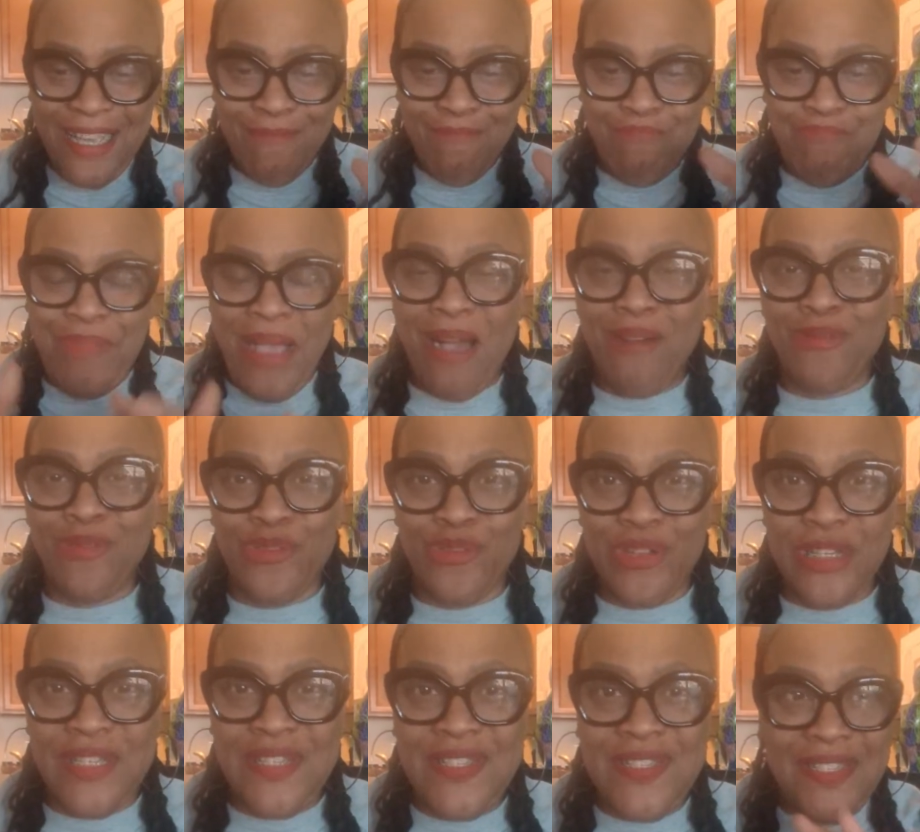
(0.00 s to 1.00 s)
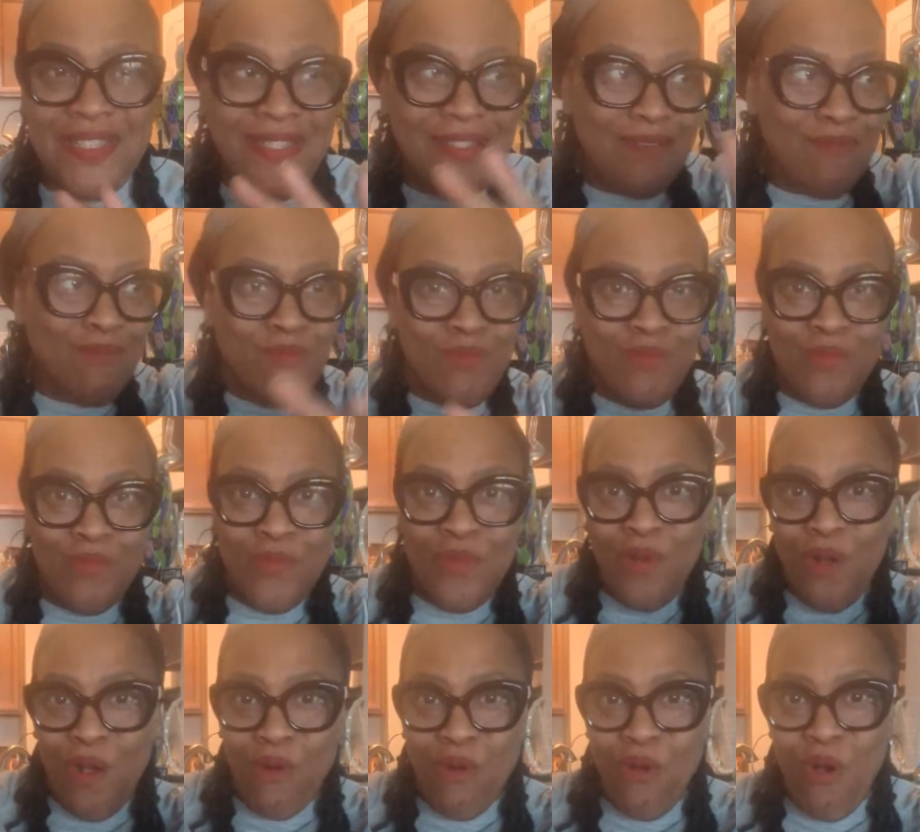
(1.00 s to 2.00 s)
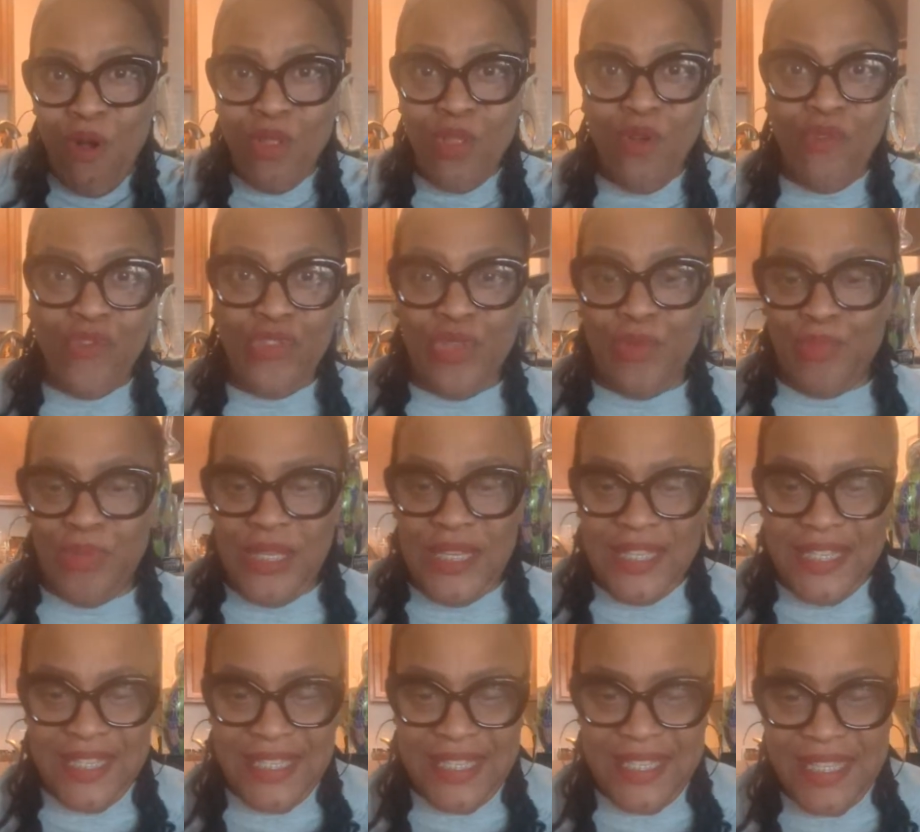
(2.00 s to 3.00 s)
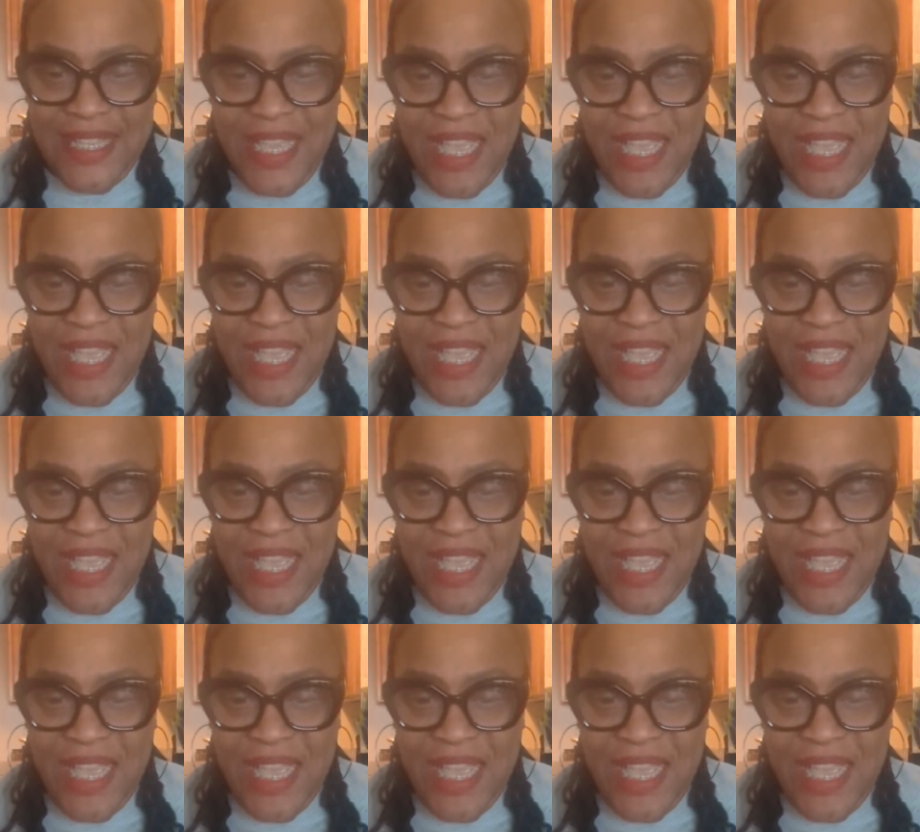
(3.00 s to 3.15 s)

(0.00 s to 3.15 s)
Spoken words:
Boundaries are all over the place.